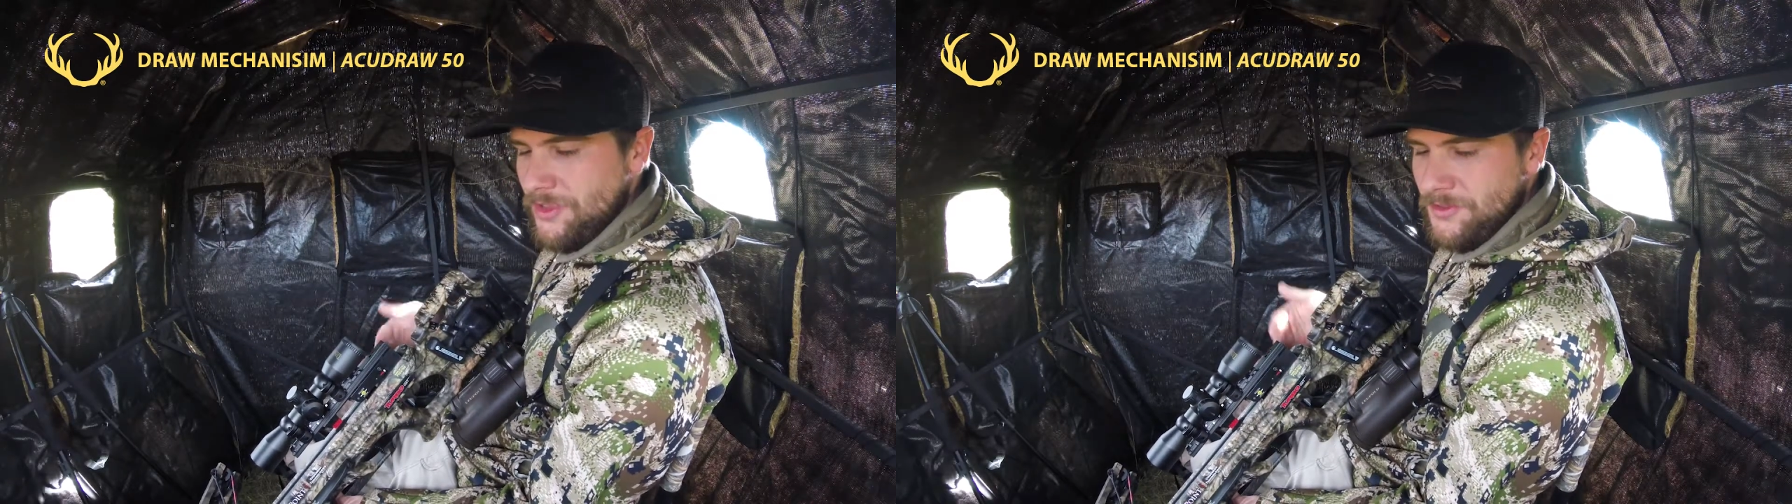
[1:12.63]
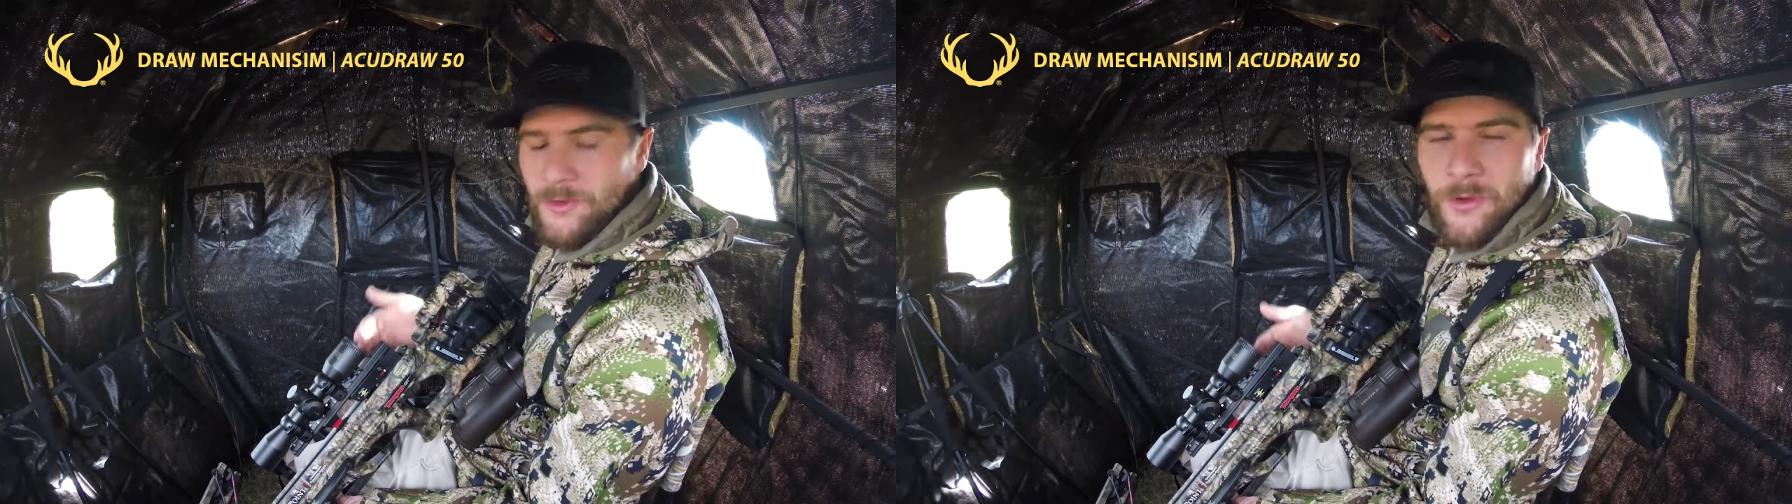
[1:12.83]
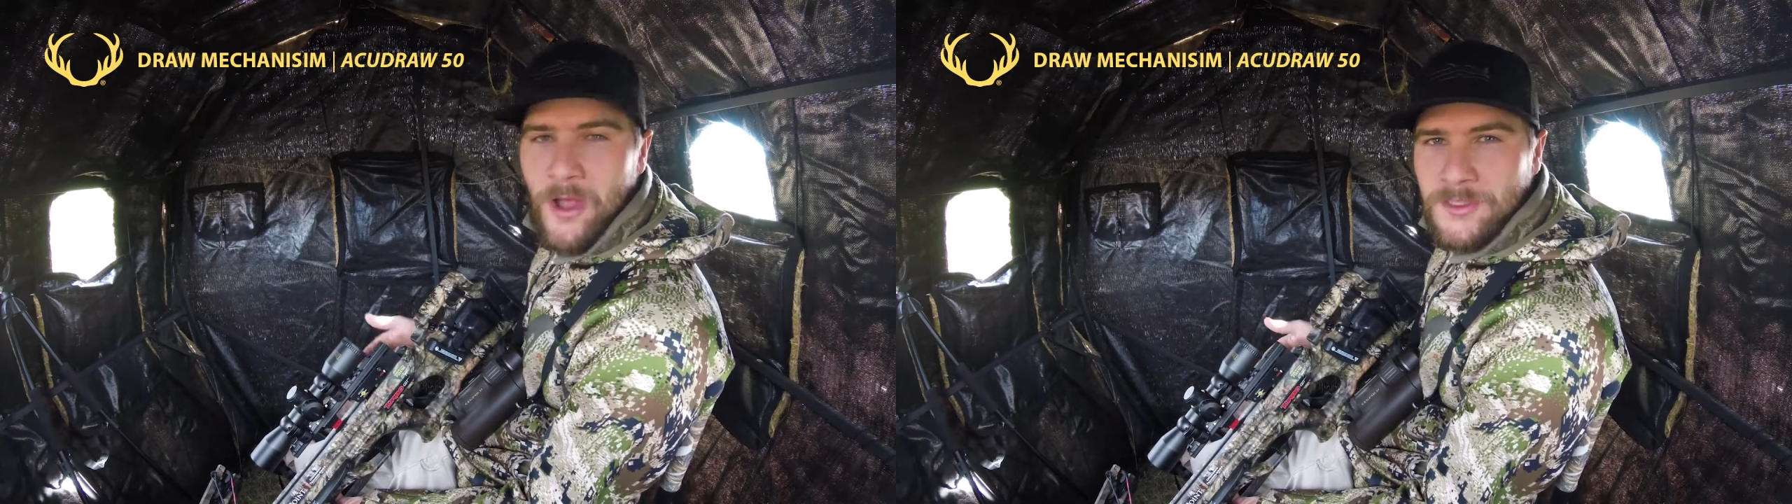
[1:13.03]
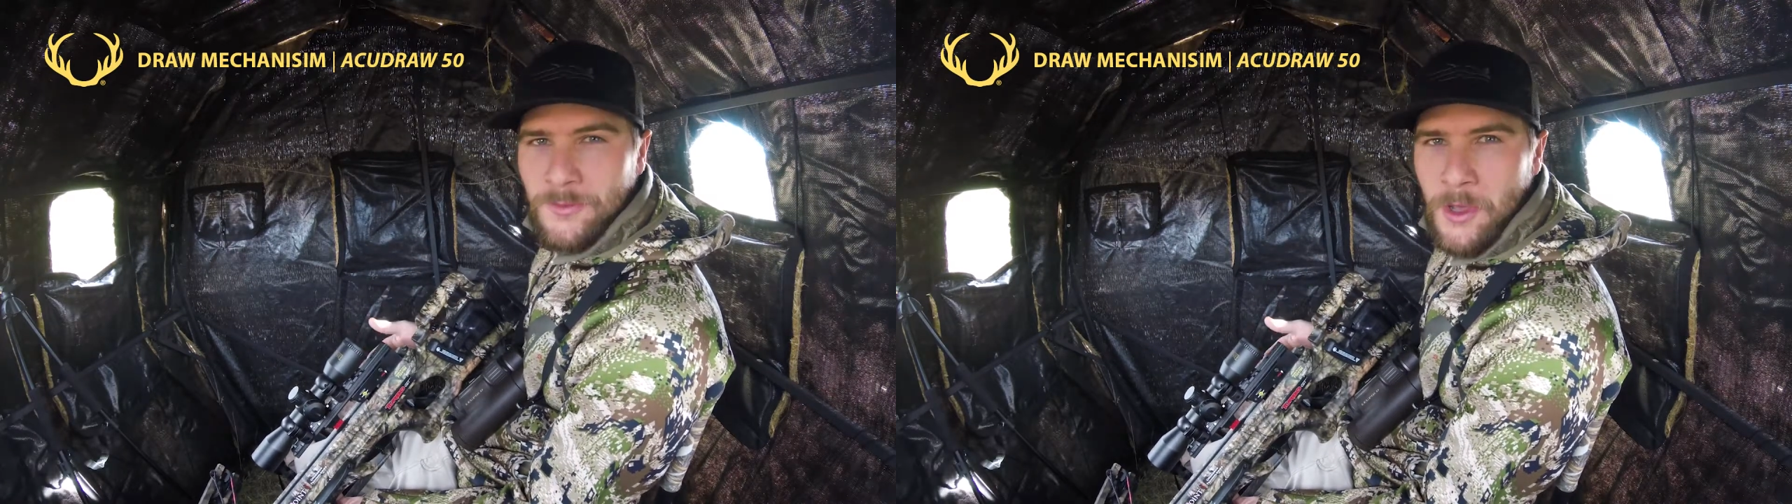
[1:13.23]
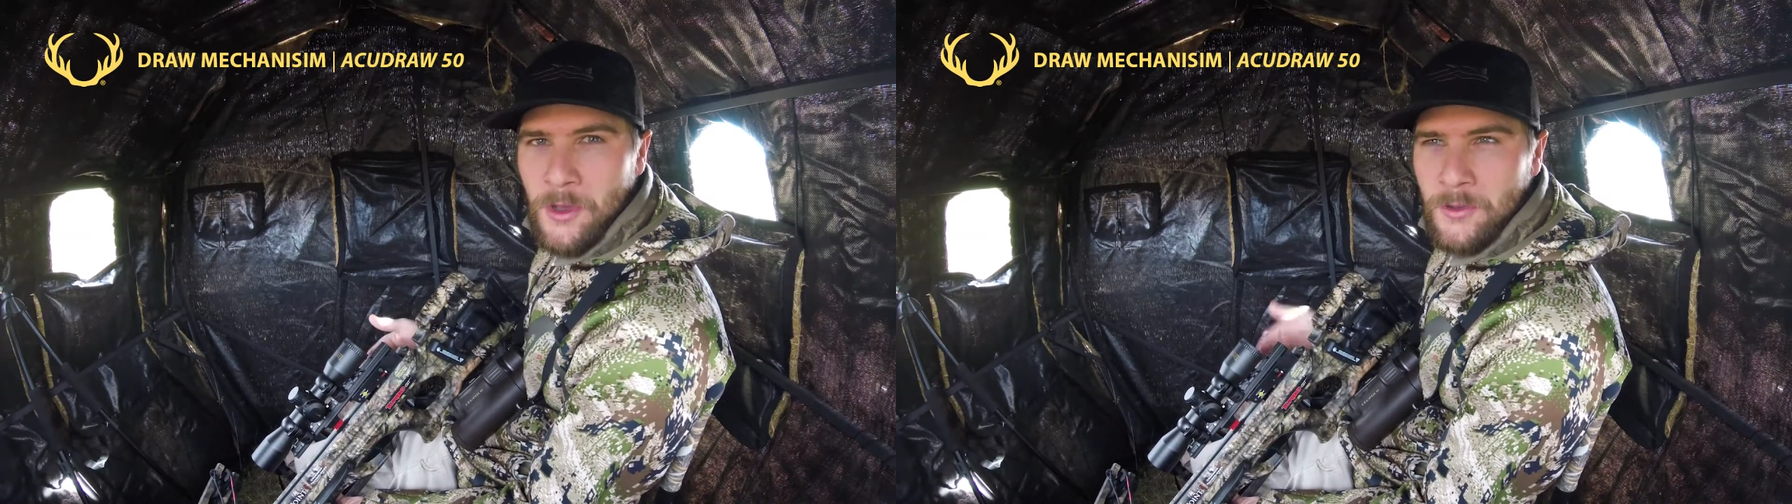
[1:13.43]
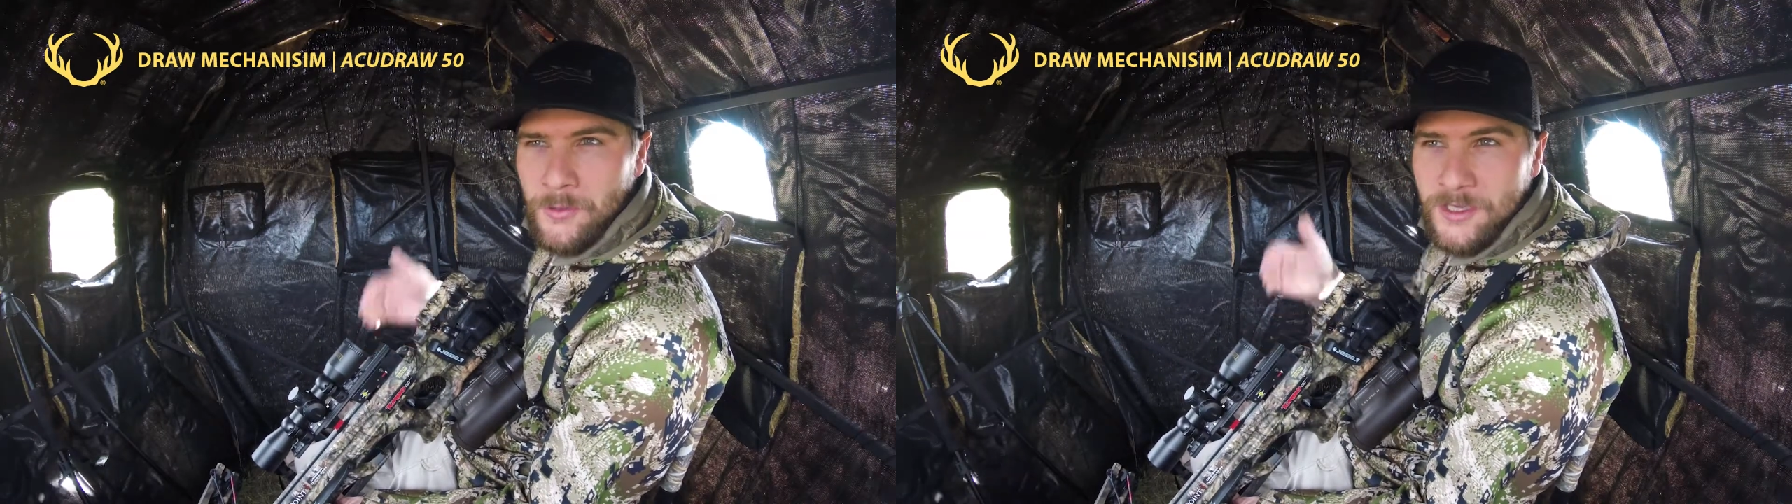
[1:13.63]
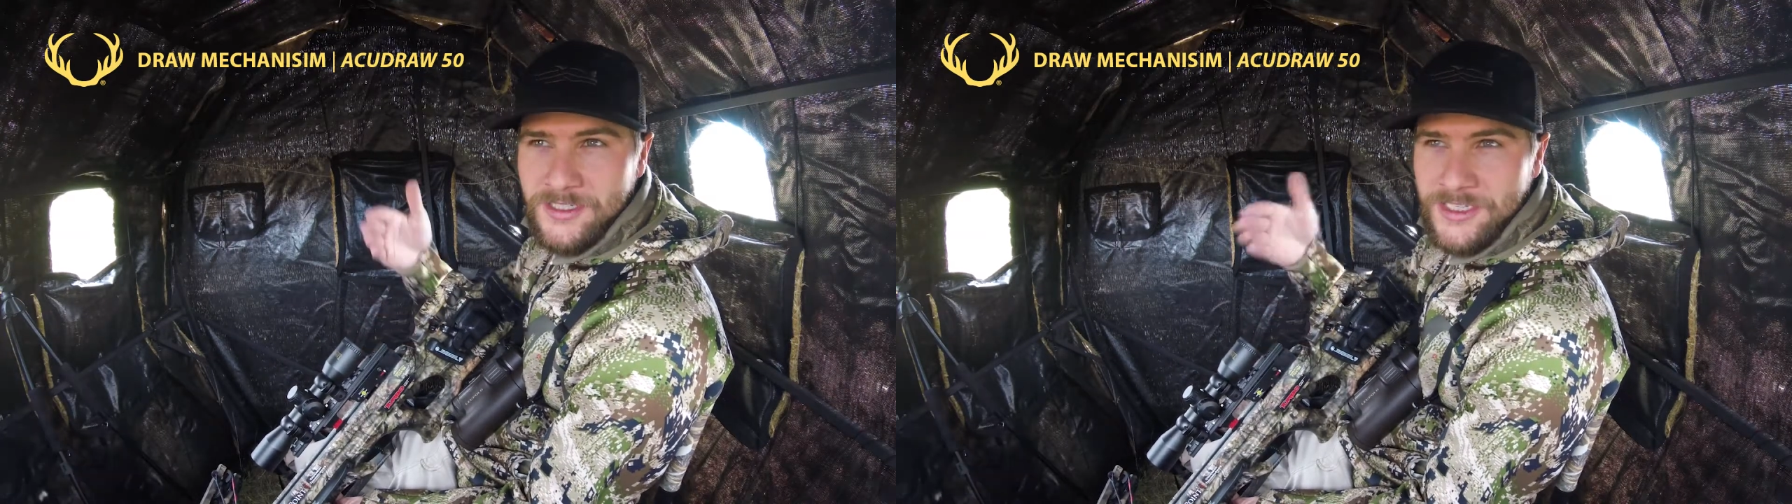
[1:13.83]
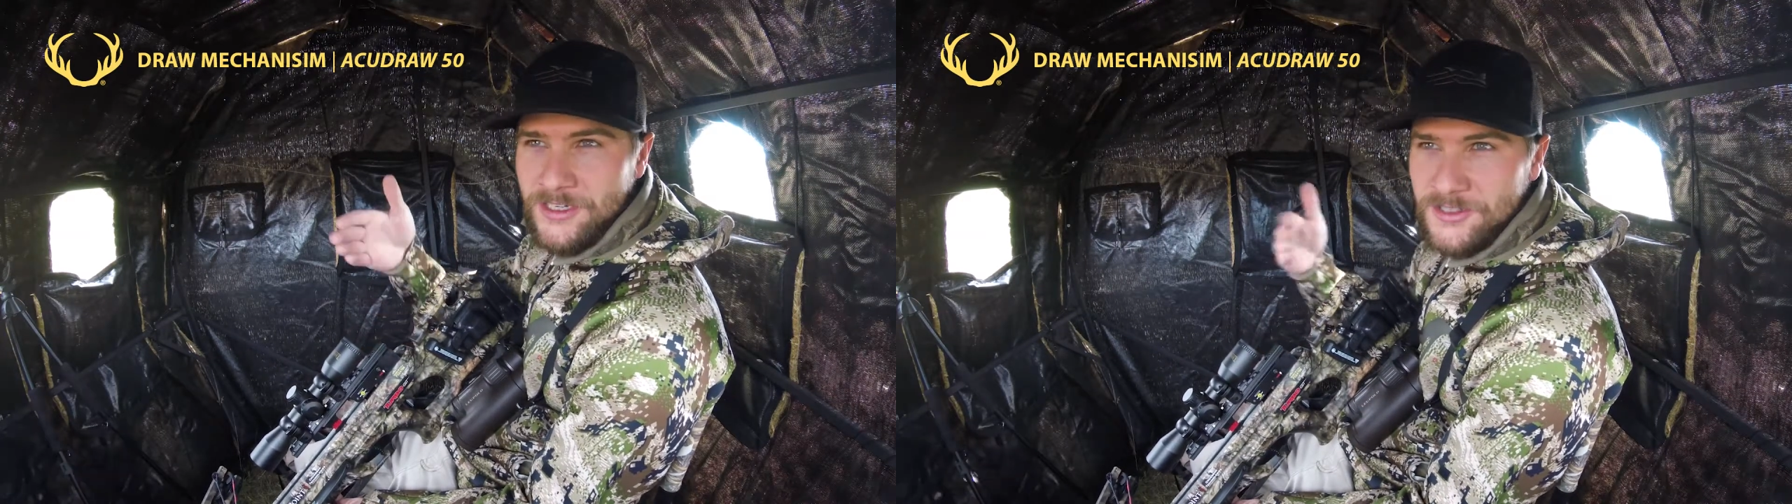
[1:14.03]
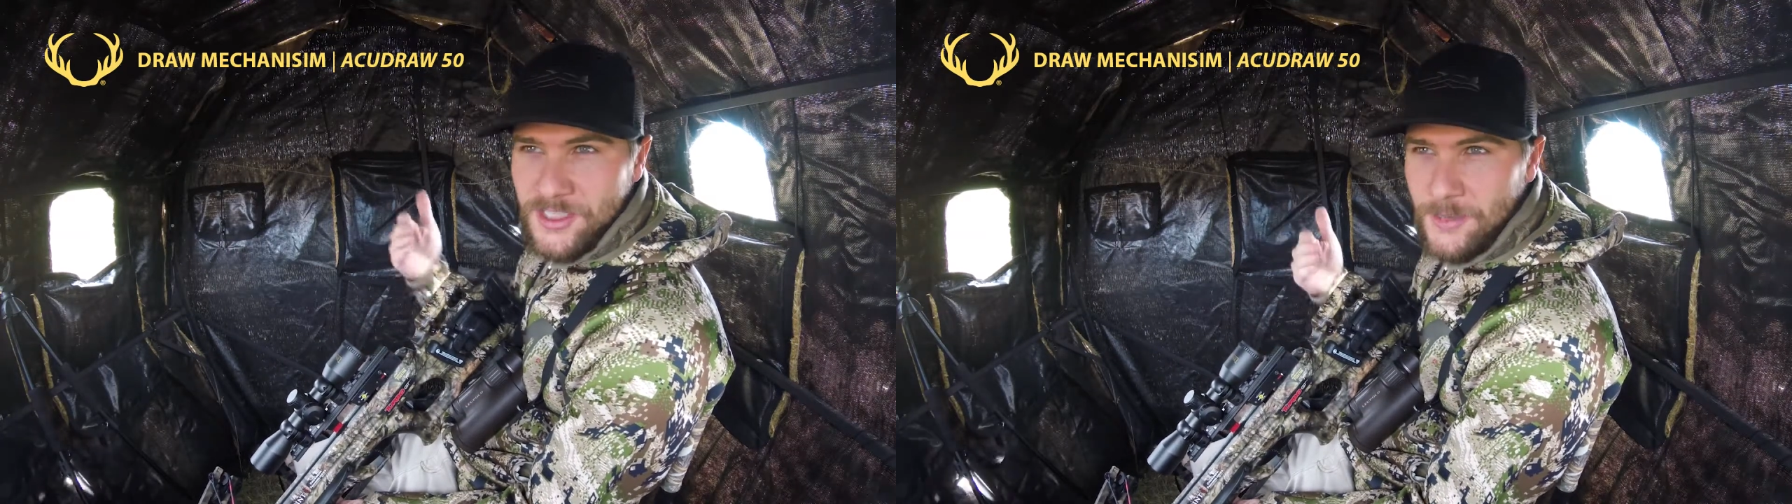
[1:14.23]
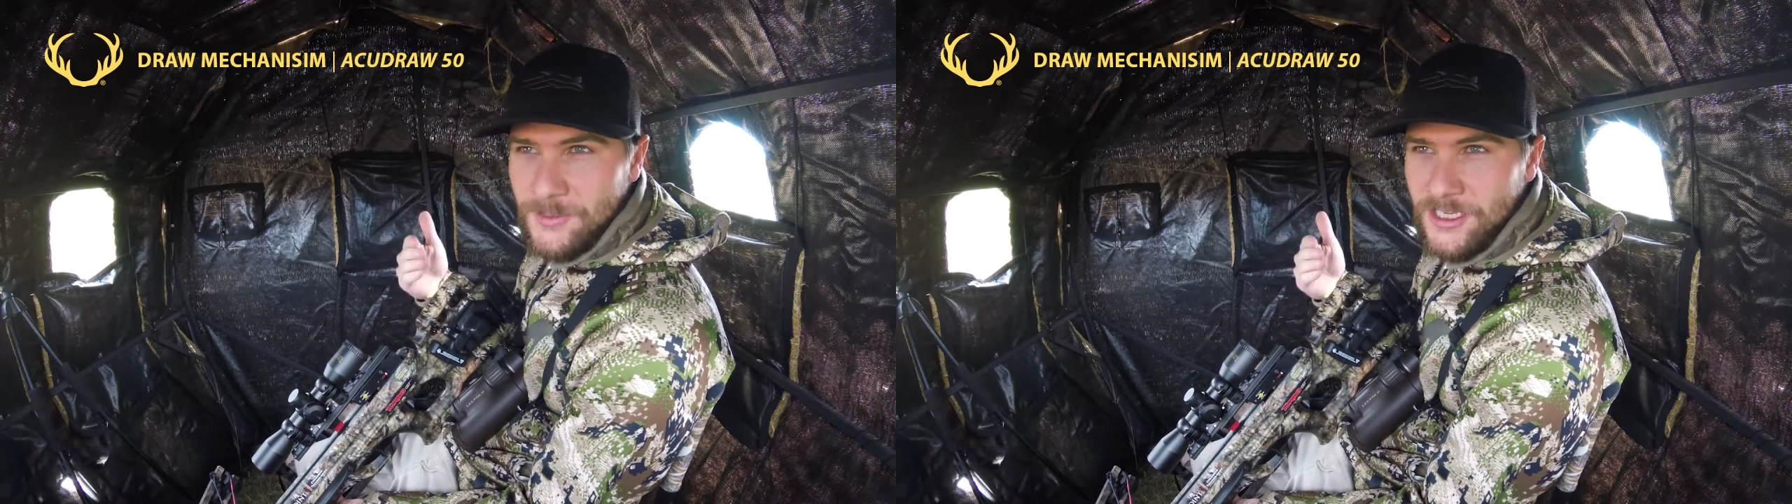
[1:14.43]
the crossbow when a deer is
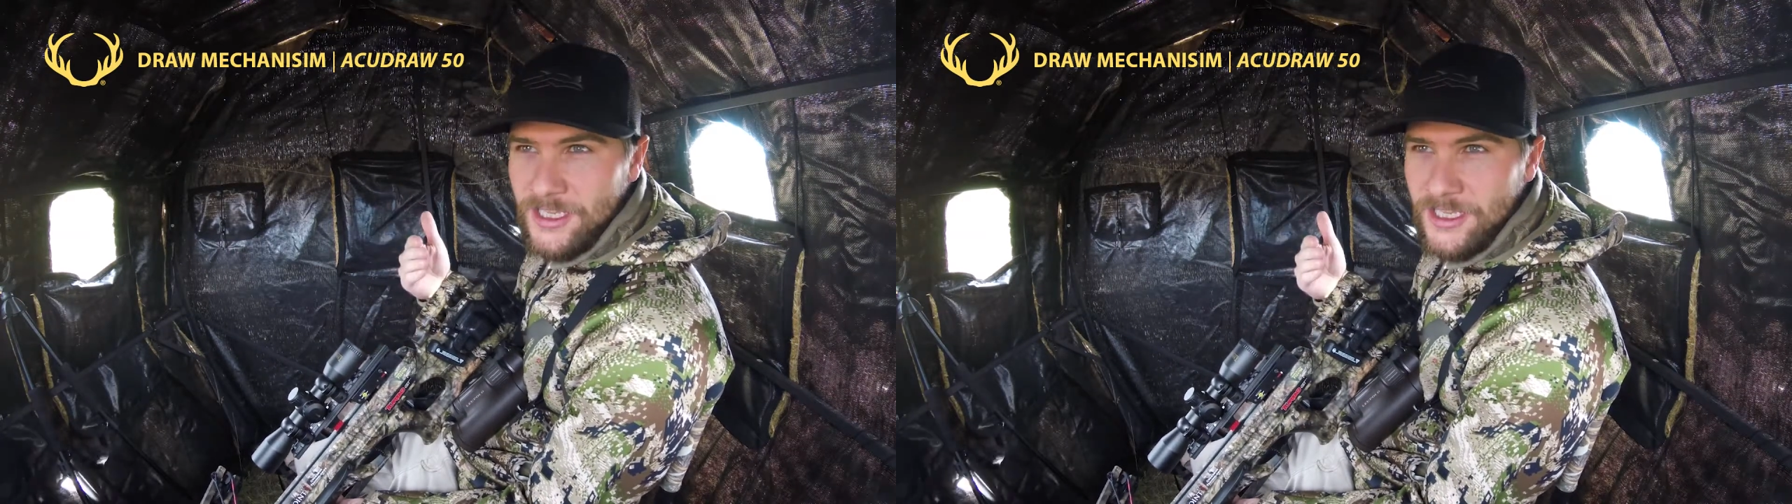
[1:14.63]
coming